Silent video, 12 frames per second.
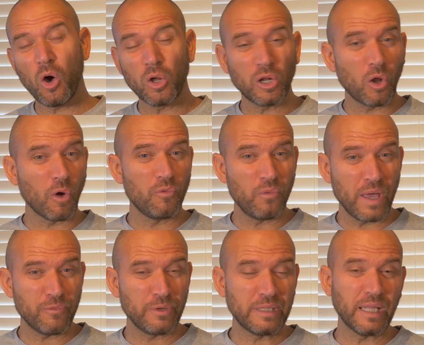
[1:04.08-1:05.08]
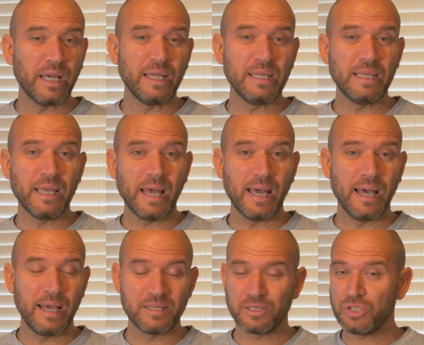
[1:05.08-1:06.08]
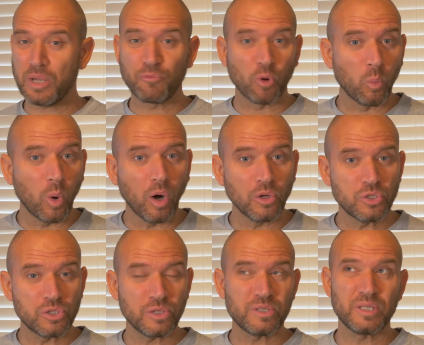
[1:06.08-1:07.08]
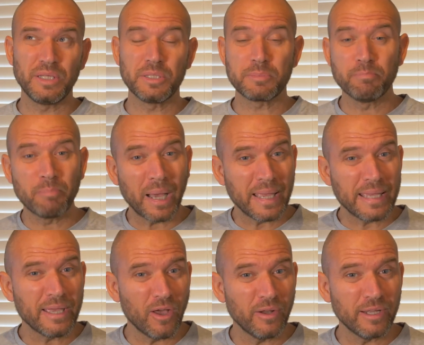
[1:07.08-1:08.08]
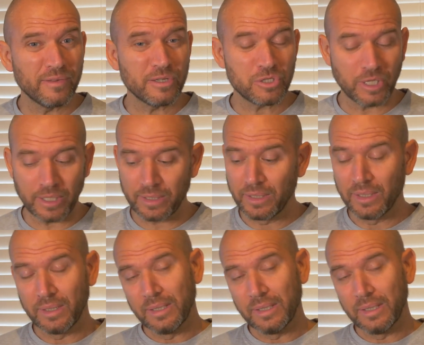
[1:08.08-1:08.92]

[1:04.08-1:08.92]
on and off every day as a general watch since May earlier this year.